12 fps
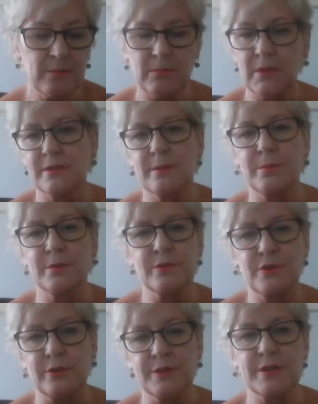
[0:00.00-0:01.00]
multiple
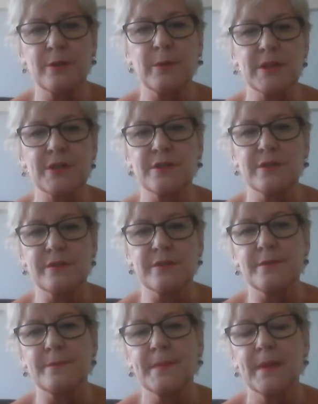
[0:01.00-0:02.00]
choice
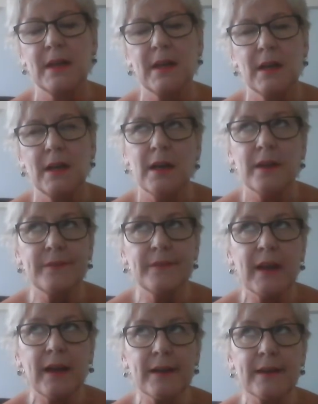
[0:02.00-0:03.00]
questions, and
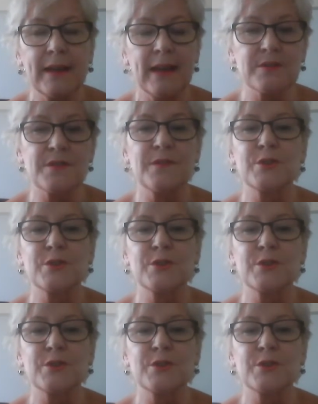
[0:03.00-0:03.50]
that accounts for